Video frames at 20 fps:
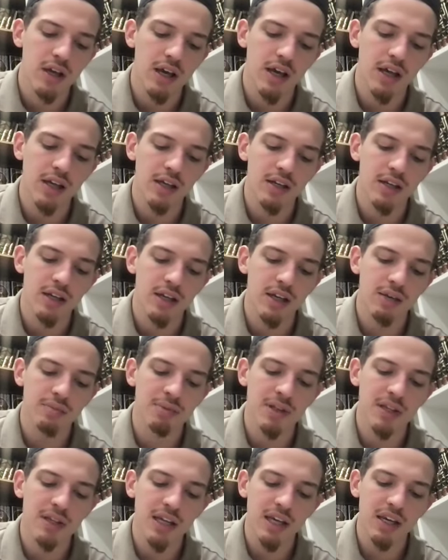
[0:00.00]
And he
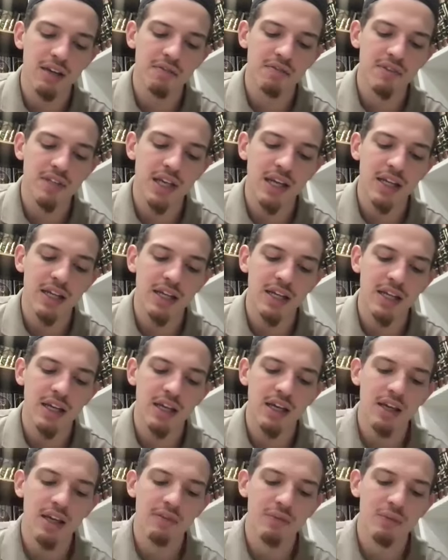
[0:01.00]
believed and
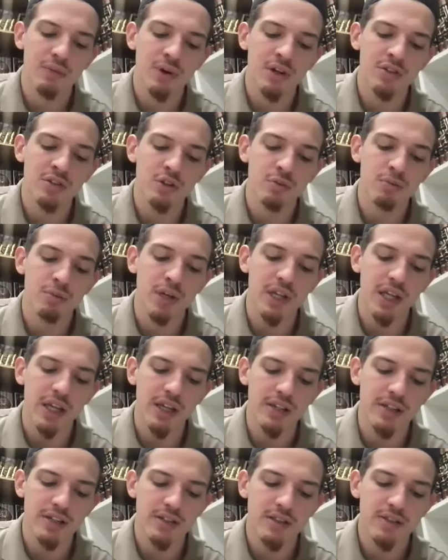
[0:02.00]
he was
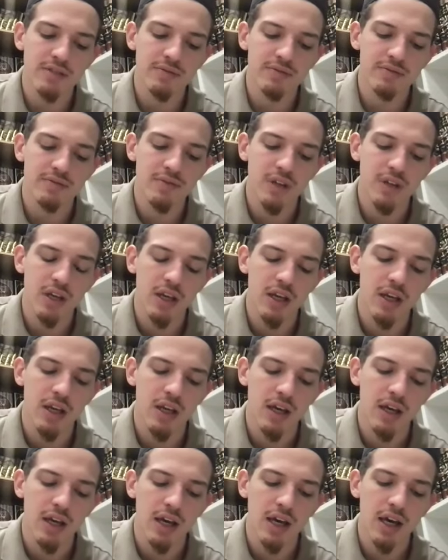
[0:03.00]
obedient.
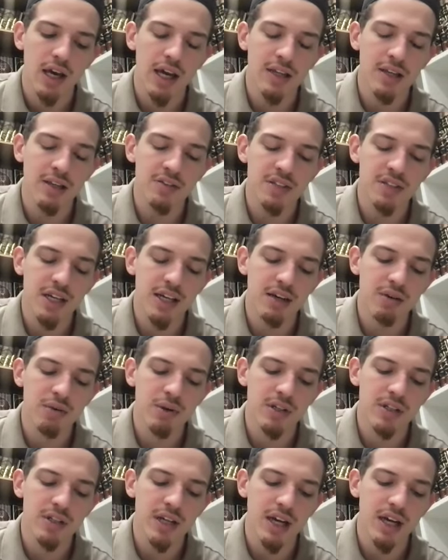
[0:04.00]
And the second
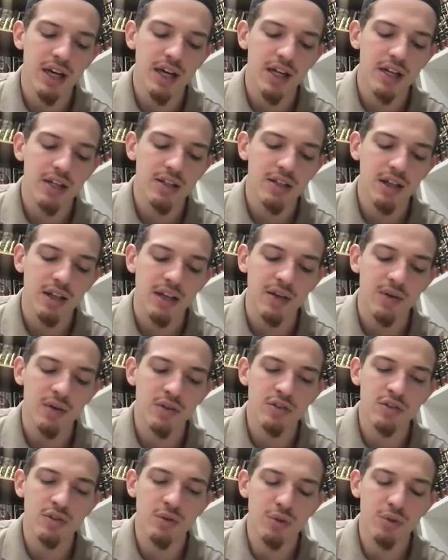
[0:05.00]
one died, and he
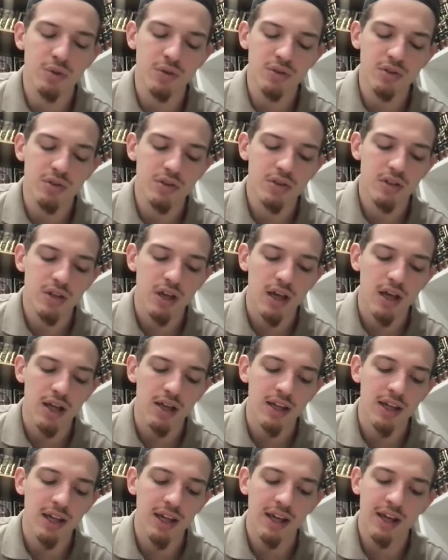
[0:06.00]
was old,
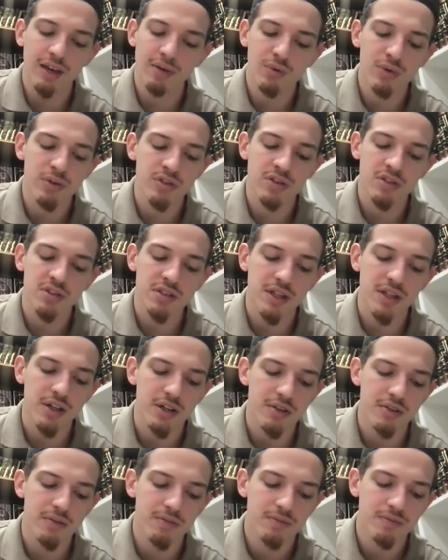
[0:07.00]
and he was a
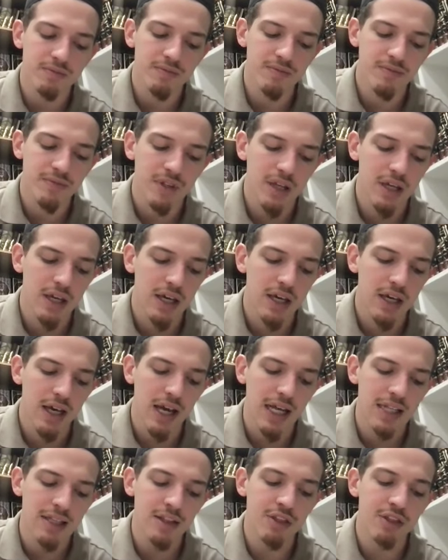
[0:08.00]
sinner.
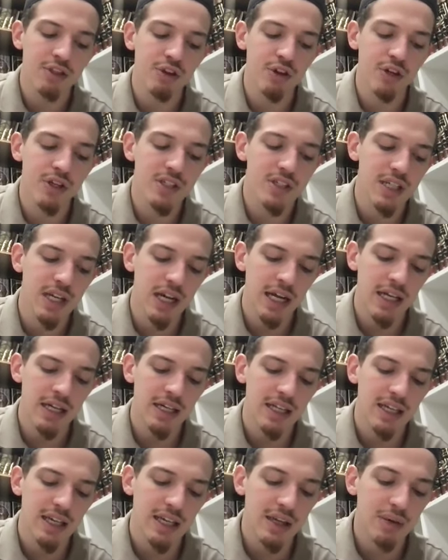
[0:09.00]
And the third died,
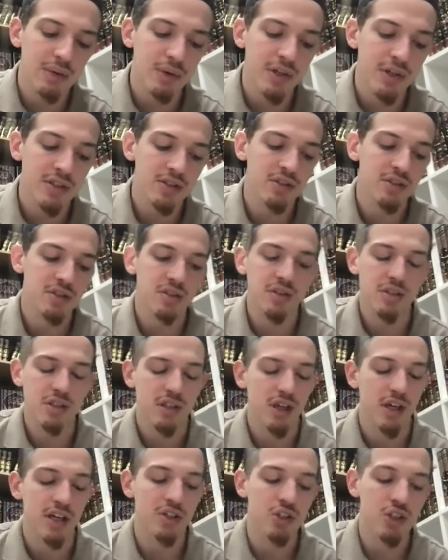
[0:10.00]
and he was
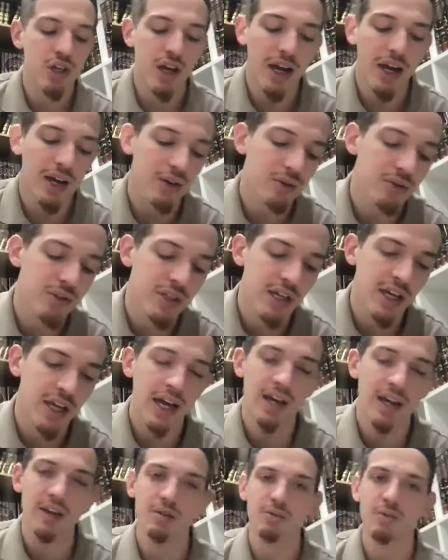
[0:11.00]
a child. He
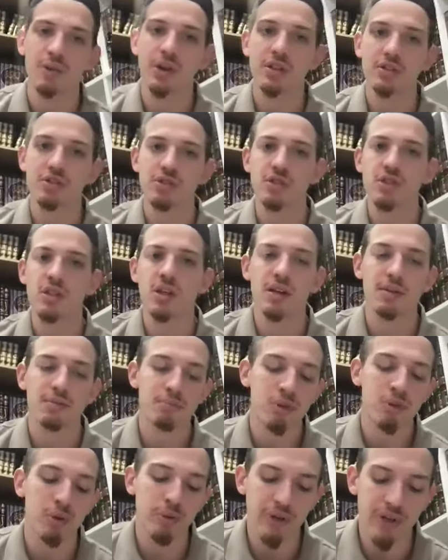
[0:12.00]
hadn't reached
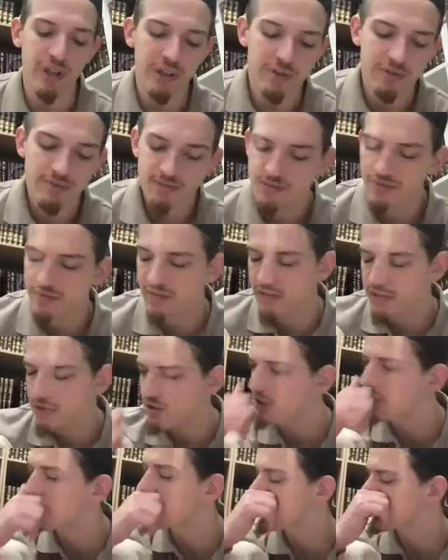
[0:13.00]
puberty.
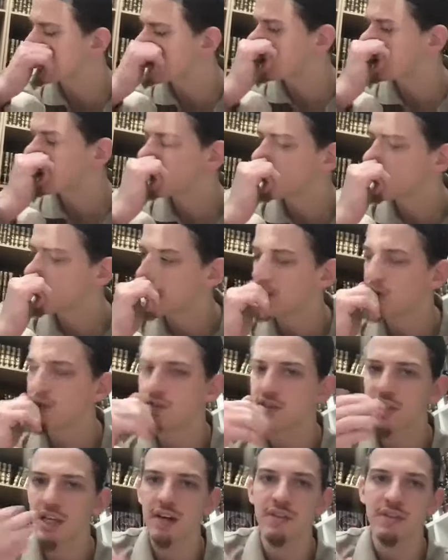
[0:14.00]
So, what do
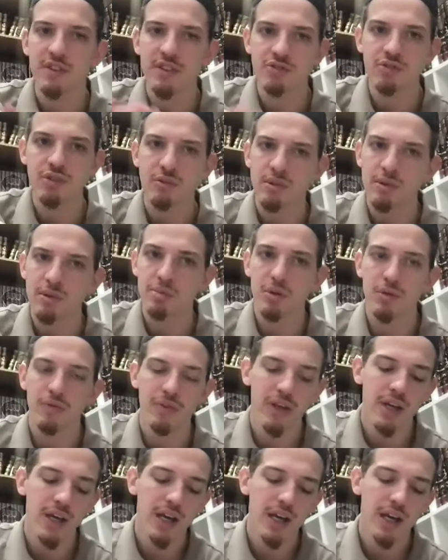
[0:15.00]
you say of these three people?